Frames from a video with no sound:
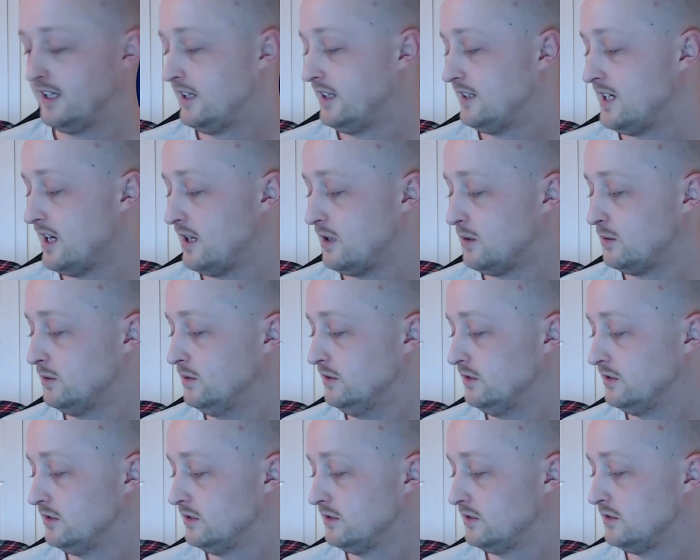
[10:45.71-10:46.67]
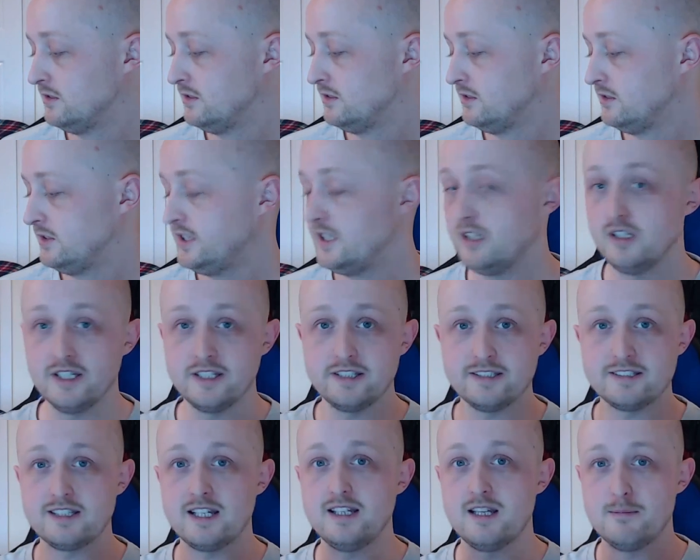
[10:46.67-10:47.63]
Now, you know, like I
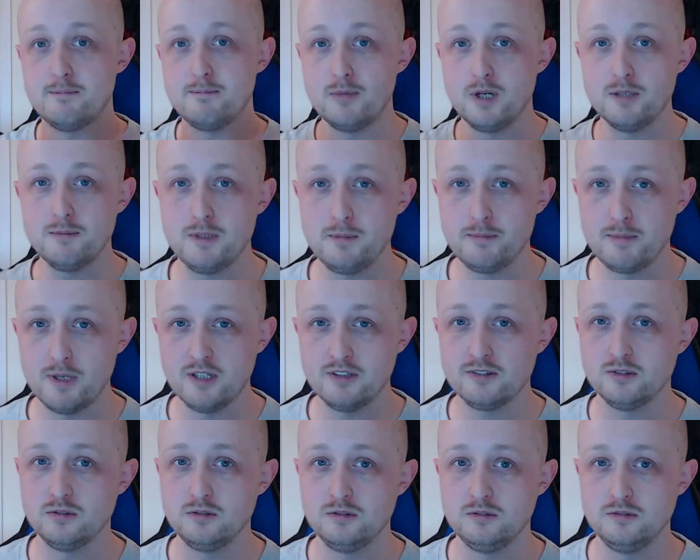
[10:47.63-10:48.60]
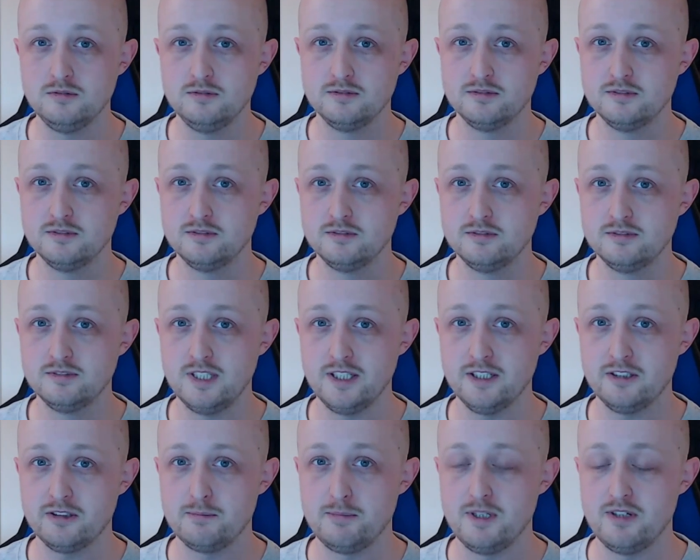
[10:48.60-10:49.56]
say, that might be personal
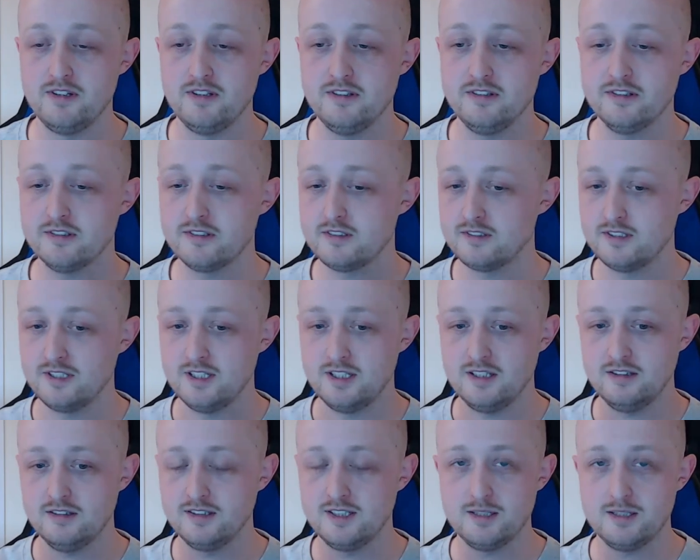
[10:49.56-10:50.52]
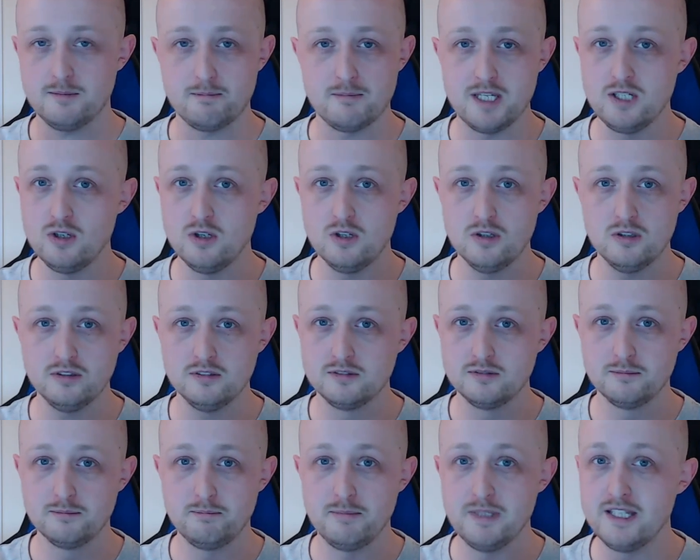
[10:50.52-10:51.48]
experience. It may not
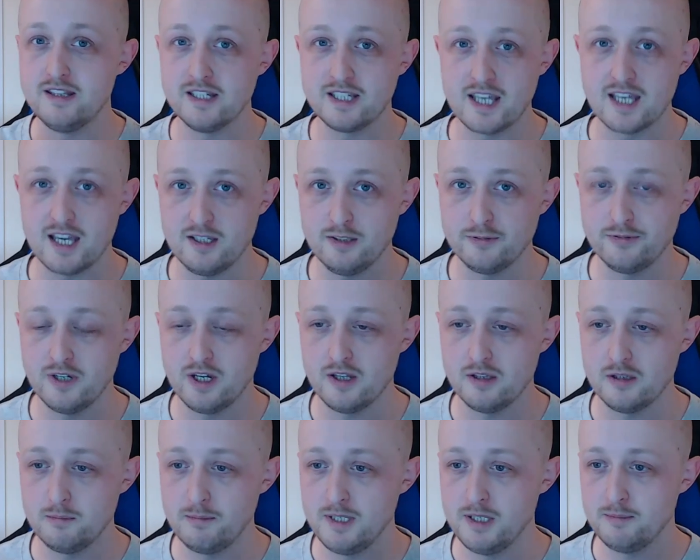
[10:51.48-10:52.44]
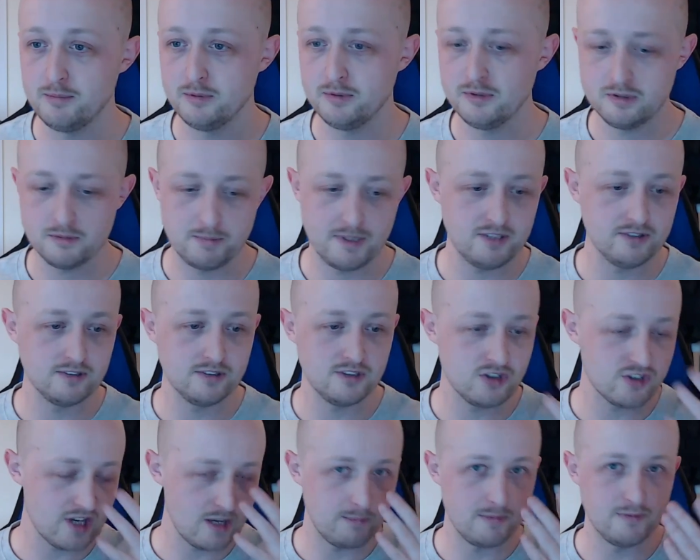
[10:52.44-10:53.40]
be the case for other people. It depends on the
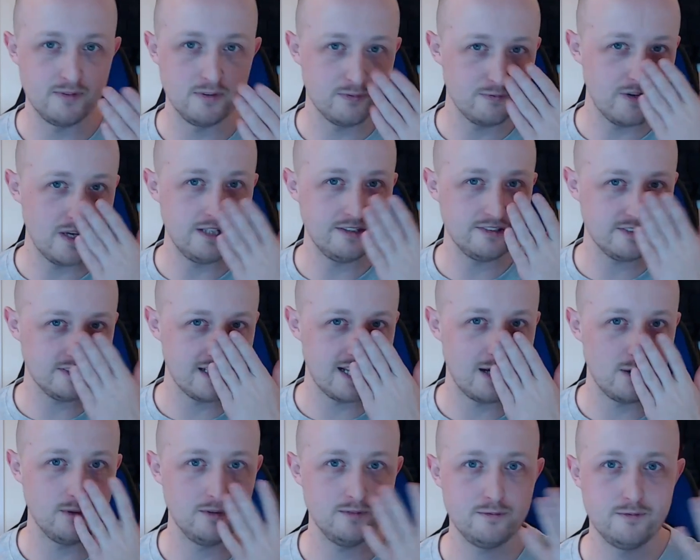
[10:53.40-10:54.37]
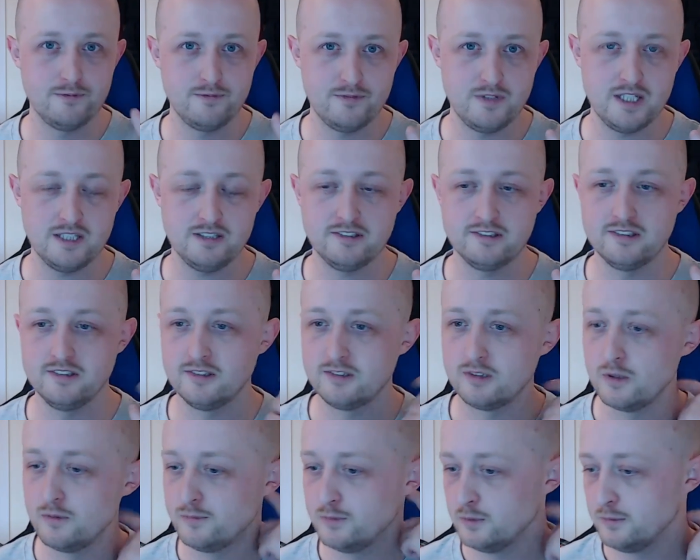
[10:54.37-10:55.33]
shape of your face and how it fits and
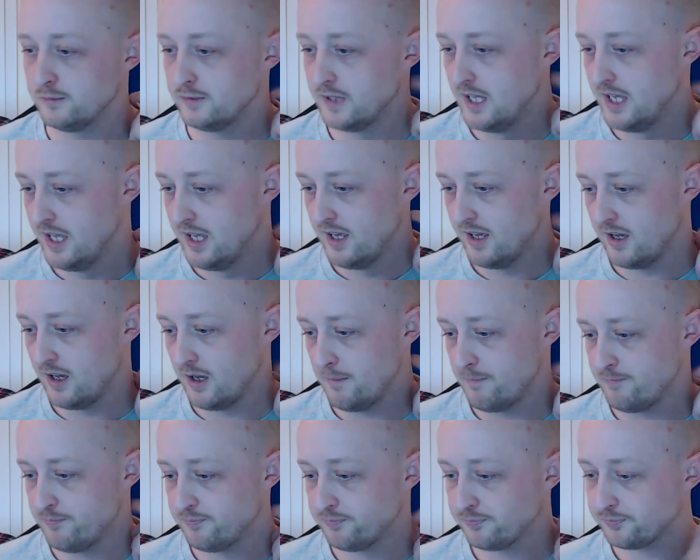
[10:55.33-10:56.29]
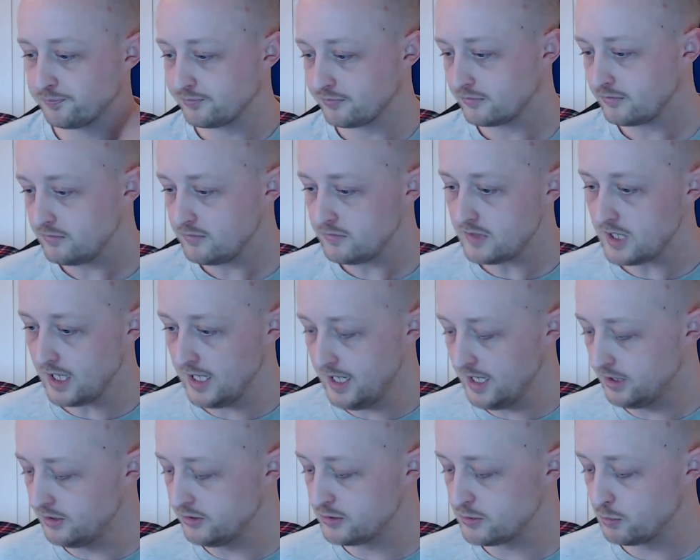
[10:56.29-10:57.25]
so forth.
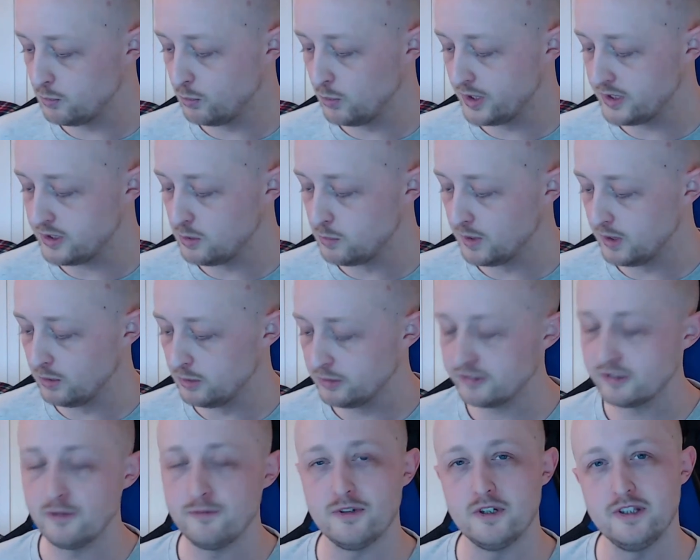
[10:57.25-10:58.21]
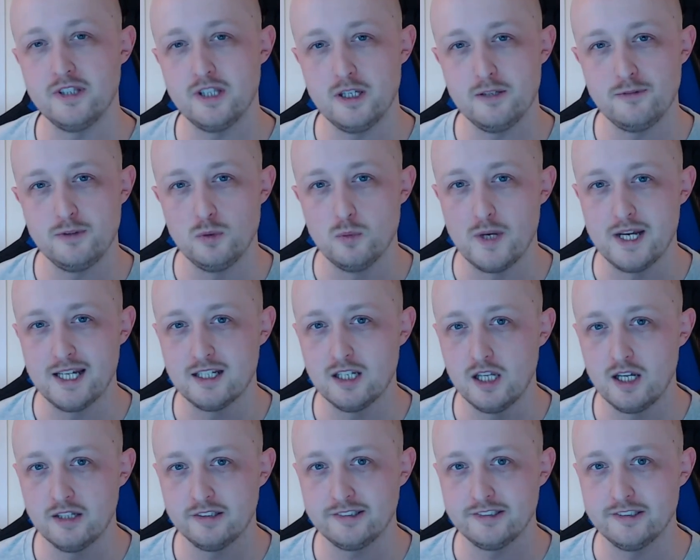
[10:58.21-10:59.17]
And what you will also find that if you wear
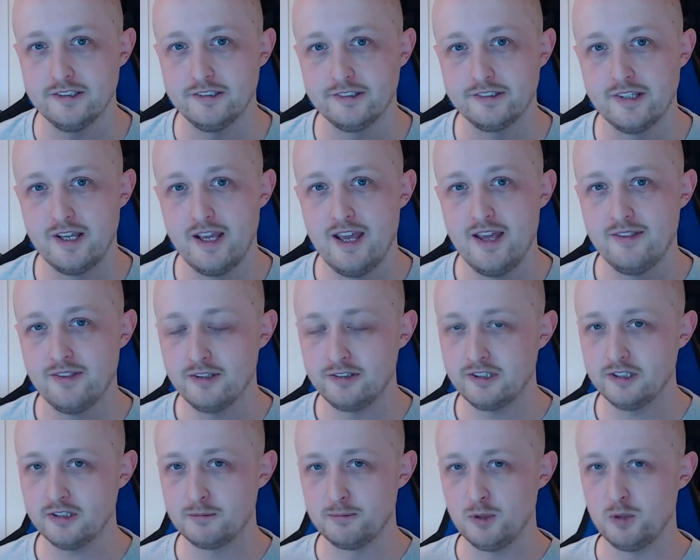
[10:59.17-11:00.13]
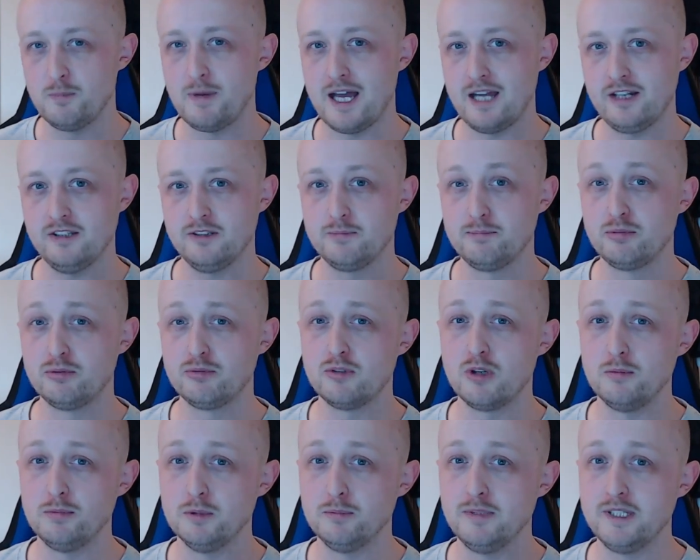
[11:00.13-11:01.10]
glasses, the 6mm pad is
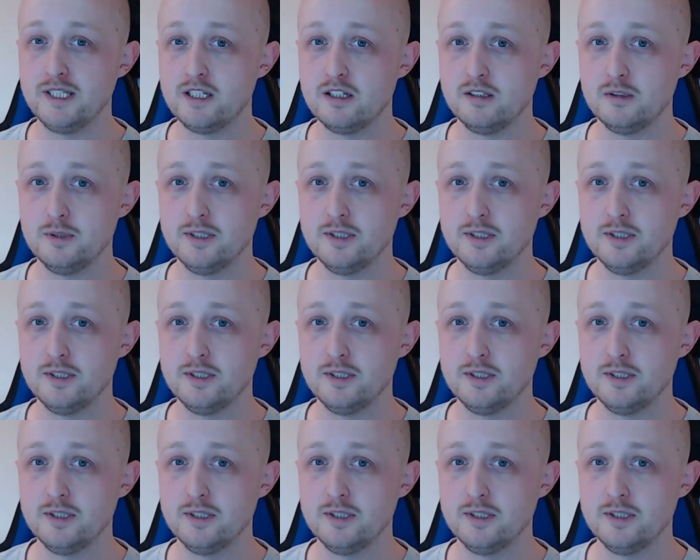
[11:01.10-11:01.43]
probably going to